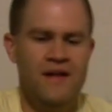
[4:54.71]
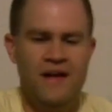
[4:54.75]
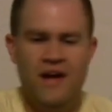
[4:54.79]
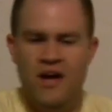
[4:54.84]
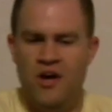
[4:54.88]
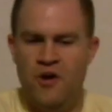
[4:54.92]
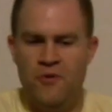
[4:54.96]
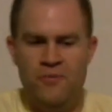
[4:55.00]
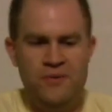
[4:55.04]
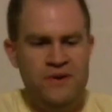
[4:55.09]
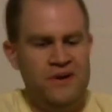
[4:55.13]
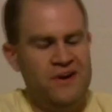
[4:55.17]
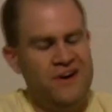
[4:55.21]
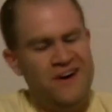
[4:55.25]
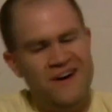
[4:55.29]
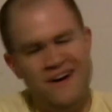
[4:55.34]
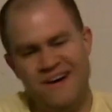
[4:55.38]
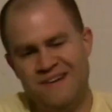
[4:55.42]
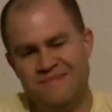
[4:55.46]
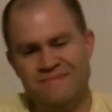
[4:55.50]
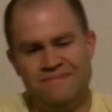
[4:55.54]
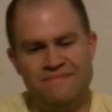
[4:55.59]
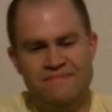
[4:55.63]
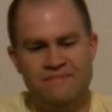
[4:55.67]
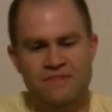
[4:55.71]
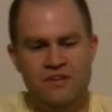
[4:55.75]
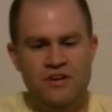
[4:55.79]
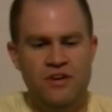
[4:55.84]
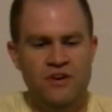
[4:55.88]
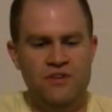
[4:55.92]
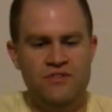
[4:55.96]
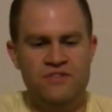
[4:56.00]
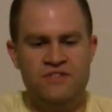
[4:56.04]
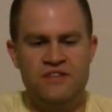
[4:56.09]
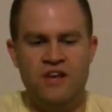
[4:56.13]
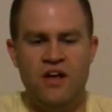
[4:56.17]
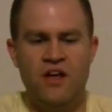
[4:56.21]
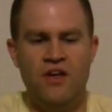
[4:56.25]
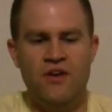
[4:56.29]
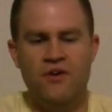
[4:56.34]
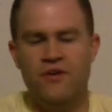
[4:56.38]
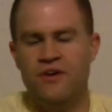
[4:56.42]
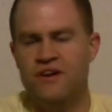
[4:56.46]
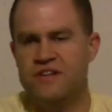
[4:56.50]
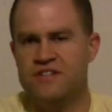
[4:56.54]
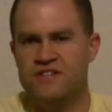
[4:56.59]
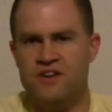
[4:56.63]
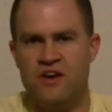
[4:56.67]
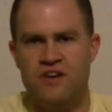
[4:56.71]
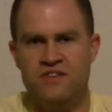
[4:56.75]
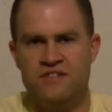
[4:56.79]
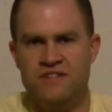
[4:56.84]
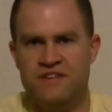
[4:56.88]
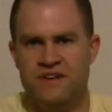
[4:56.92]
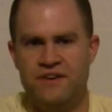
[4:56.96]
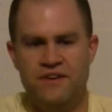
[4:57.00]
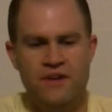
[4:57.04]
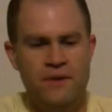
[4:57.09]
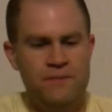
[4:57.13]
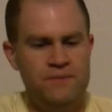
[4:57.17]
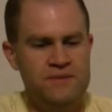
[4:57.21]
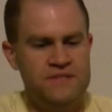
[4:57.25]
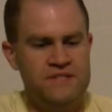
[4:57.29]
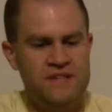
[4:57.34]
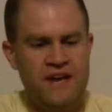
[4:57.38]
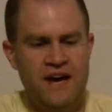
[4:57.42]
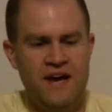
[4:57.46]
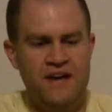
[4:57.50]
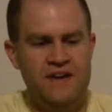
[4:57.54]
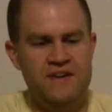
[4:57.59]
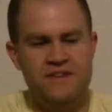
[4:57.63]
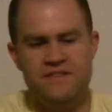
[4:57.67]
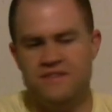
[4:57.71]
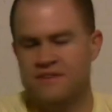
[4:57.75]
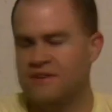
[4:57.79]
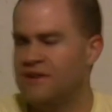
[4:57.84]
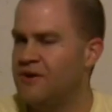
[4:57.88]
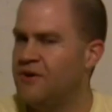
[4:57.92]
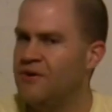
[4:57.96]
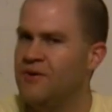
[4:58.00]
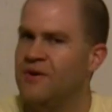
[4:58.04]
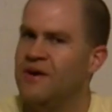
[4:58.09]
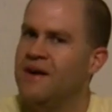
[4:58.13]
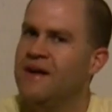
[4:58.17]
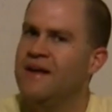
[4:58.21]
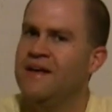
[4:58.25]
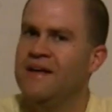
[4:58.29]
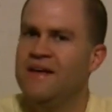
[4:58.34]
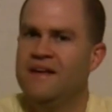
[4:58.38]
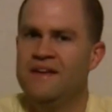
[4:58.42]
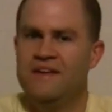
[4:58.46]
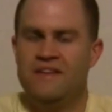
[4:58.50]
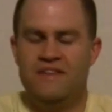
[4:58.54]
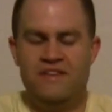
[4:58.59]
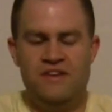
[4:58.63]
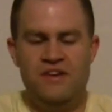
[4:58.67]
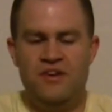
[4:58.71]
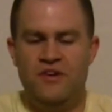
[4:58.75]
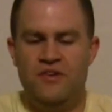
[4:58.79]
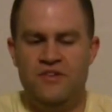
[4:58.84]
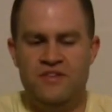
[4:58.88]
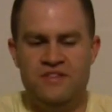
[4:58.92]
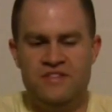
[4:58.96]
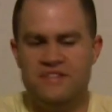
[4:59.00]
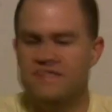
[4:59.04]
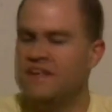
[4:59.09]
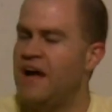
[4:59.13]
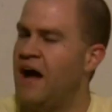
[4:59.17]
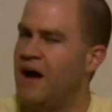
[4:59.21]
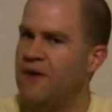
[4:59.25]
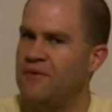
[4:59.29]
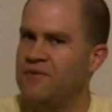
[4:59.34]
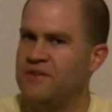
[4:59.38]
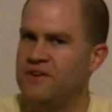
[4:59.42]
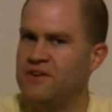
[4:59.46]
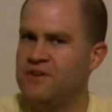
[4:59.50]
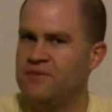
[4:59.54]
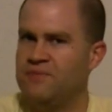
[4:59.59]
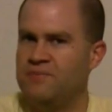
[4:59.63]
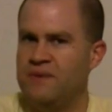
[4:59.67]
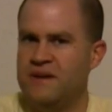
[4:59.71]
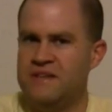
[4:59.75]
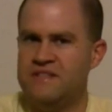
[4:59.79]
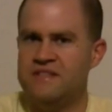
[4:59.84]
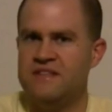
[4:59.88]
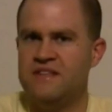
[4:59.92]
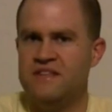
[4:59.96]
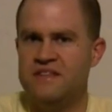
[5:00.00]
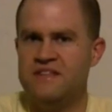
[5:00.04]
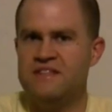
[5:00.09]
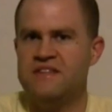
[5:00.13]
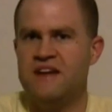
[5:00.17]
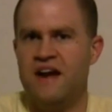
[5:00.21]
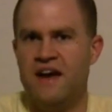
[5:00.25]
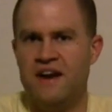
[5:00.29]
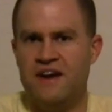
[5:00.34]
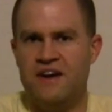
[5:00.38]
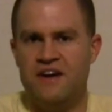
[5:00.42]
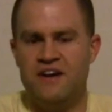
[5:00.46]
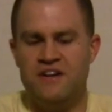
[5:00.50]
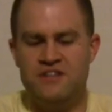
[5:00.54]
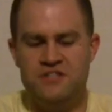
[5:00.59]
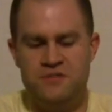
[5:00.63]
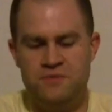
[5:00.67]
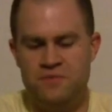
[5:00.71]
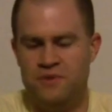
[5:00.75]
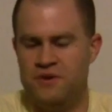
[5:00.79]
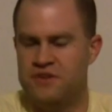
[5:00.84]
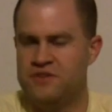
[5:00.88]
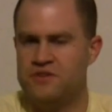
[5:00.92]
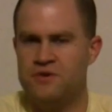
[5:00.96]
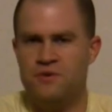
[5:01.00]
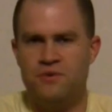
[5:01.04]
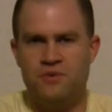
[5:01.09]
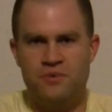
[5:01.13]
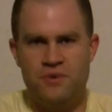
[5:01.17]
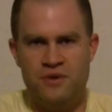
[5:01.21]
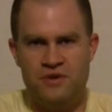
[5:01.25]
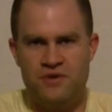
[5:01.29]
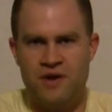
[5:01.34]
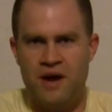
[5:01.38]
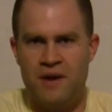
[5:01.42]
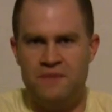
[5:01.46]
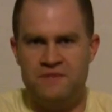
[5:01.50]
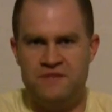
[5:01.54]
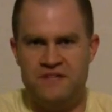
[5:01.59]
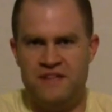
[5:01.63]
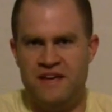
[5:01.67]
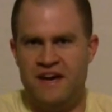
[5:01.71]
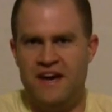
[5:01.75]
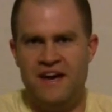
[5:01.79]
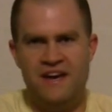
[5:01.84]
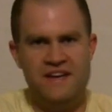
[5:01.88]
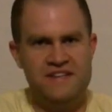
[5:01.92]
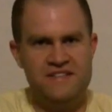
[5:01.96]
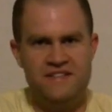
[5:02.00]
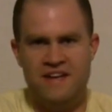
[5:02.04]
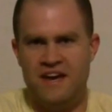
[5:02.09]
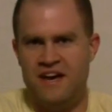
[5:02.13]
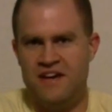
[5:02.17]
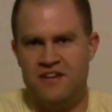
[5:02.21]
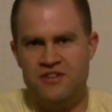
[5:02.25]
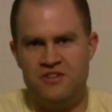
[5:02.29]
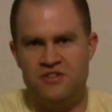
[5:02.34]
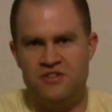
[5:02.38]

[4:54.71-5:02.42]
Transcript: LPR, you know, solenoid, it's all sealed up inside here, so, you know, this is not, you know, basically these kind of guns, you put 2 or 3 drops in the ASA and